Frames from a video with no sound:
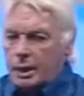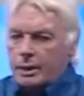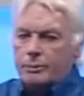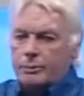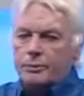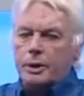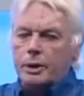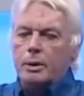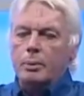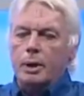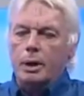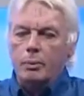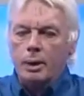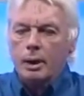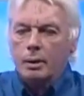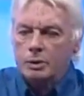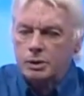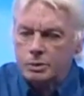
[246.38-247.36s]
kind of funny when
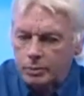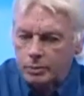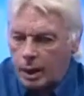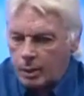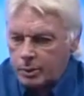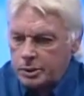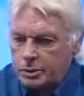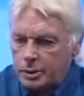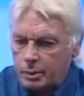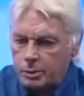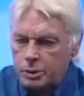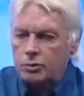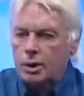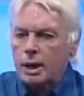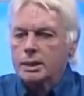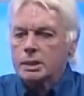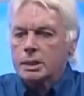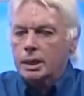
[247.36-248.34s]
I was
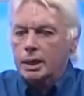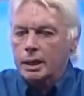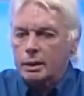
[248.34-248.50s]
writing